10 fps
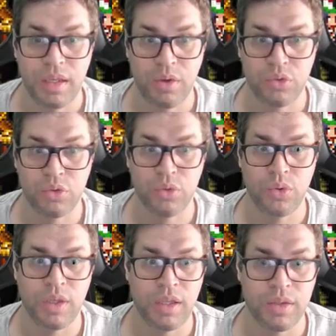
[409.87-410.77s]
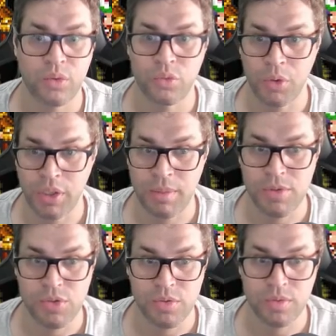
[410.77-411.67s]
And also uh, more
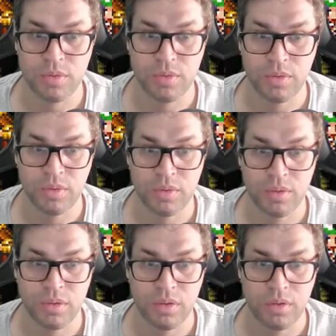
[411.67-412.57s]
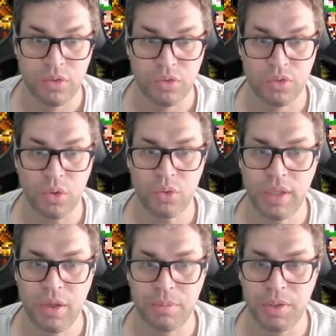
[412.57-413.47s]
damage. Stole
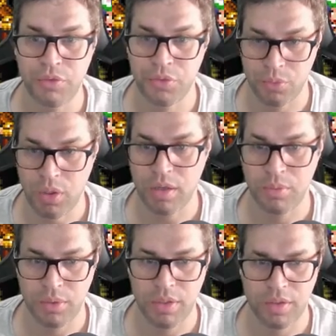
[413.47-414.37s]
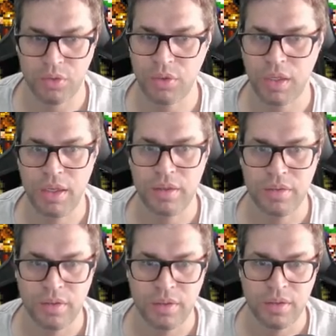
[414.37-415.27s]
LP from Rockmonkey. It's okay.
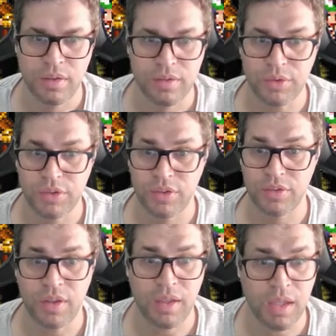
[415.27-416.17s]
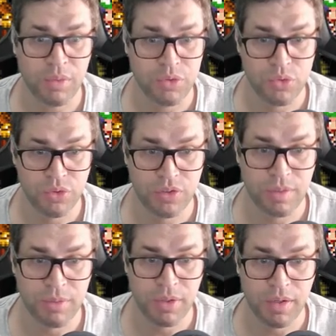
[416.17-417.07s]
As long as he does not always choose the
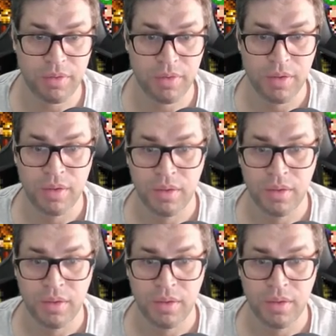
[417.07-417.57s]
same target.